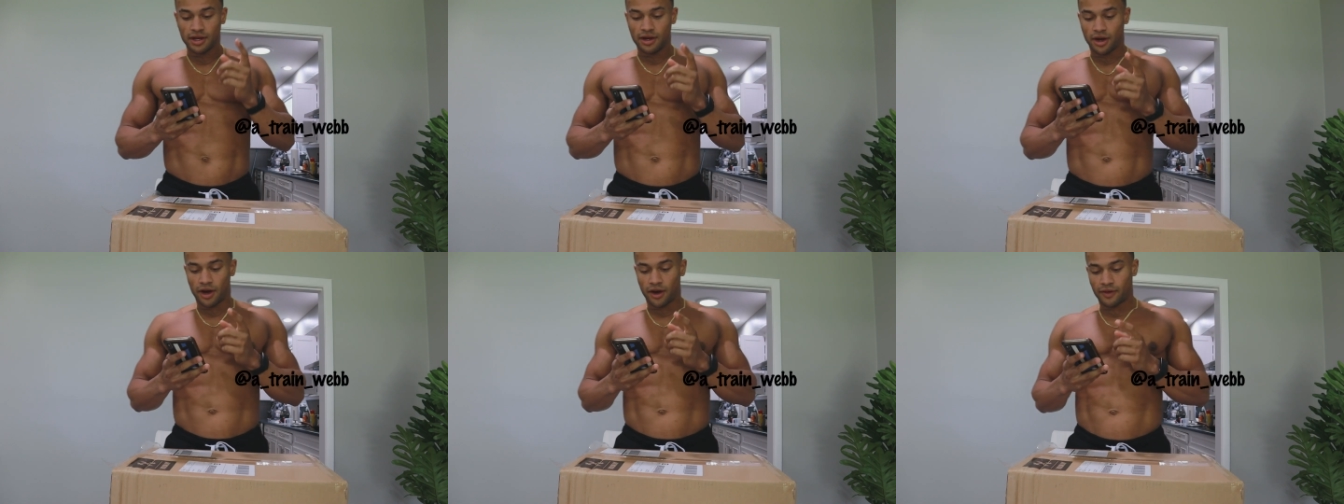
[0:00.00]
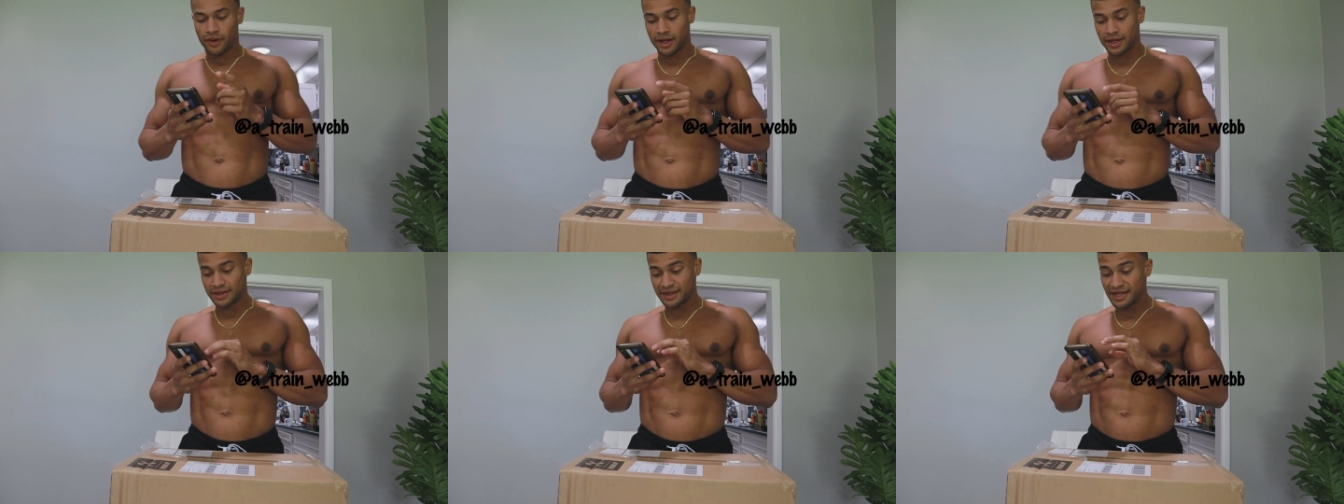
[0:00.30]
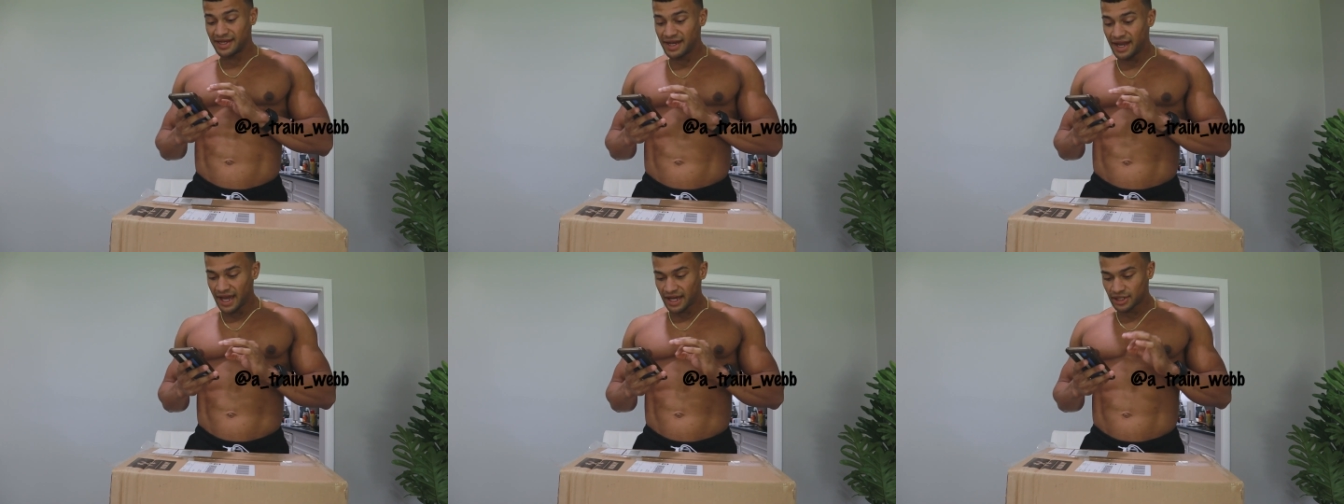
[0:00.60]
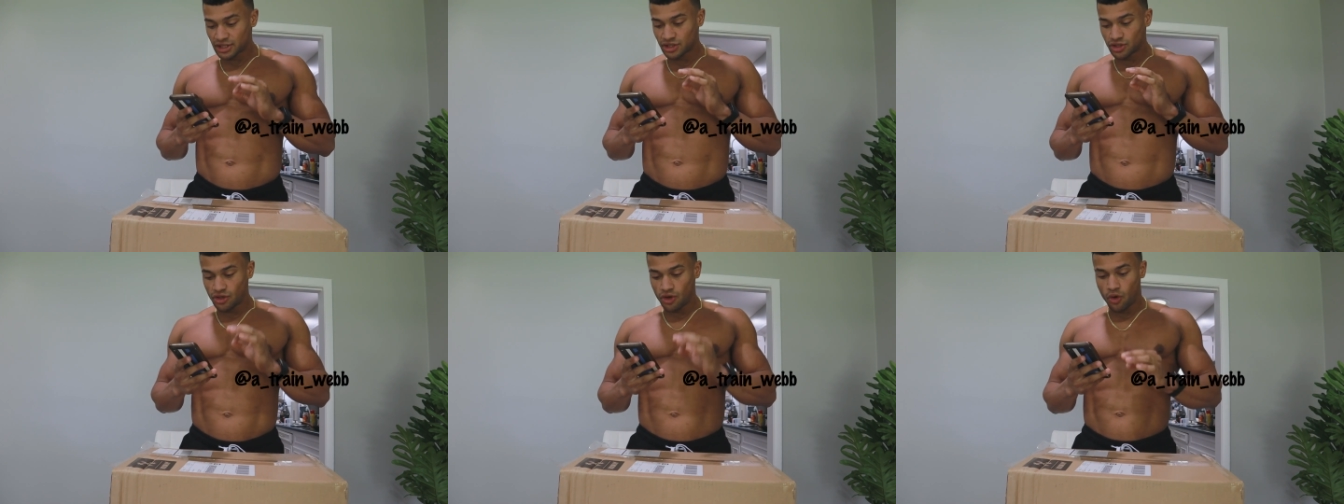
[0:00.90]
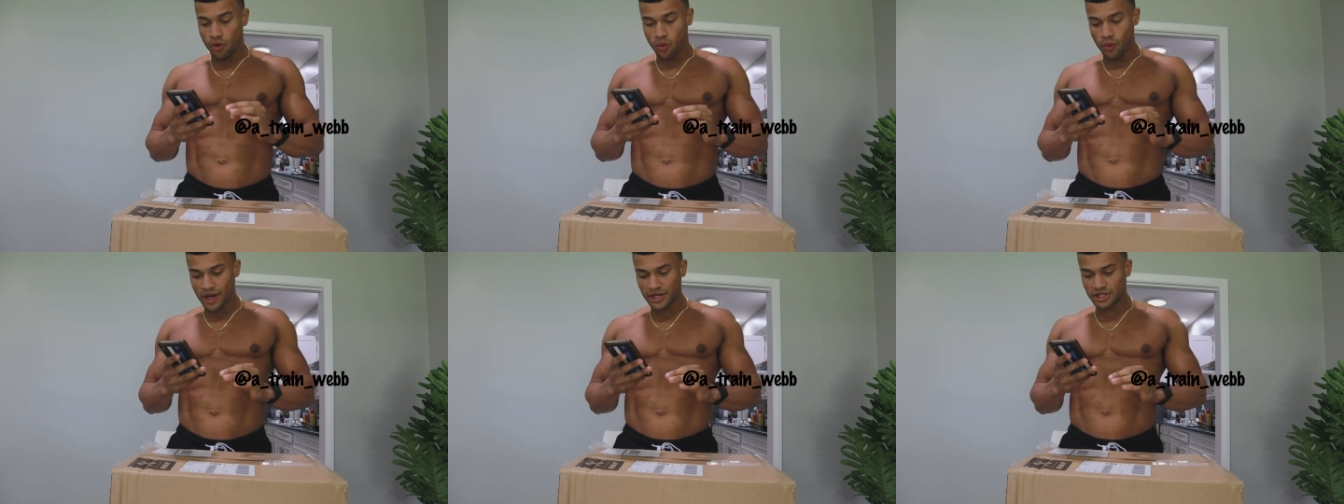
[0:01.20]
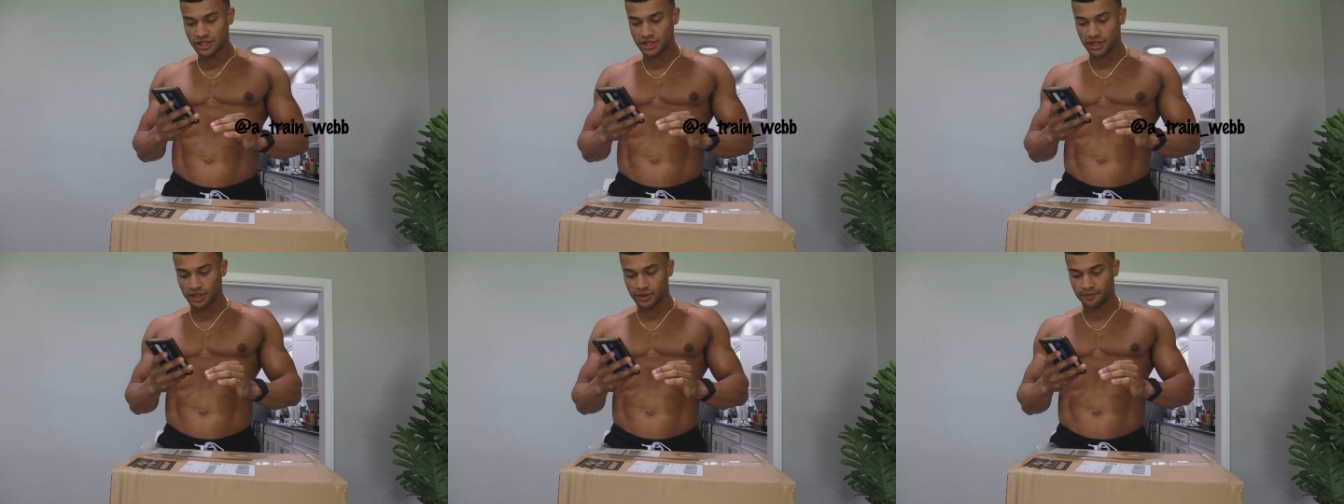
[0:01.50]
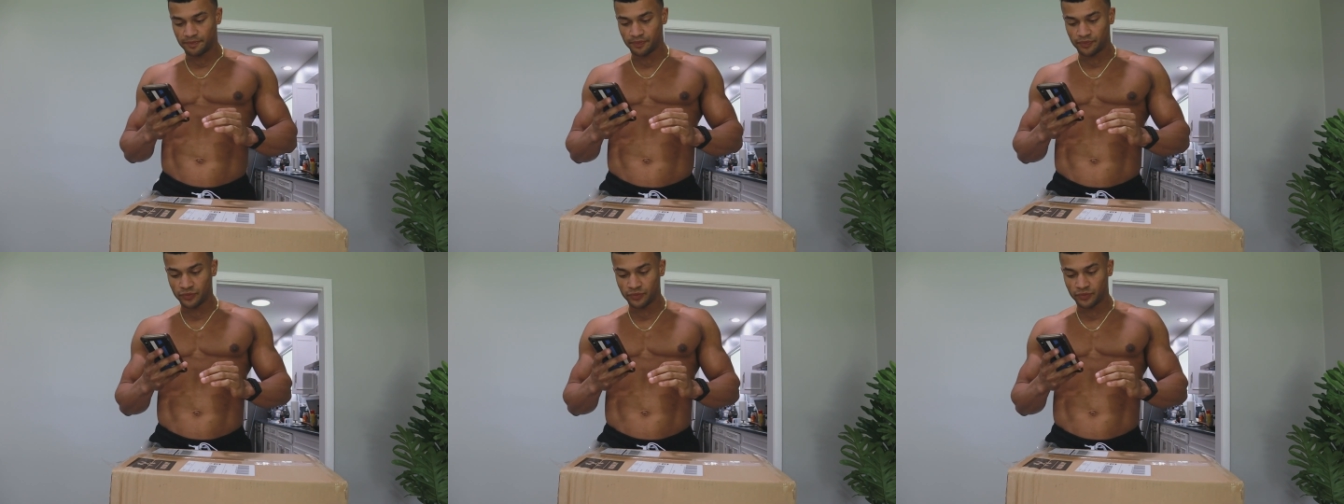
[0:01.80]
All right, the next question.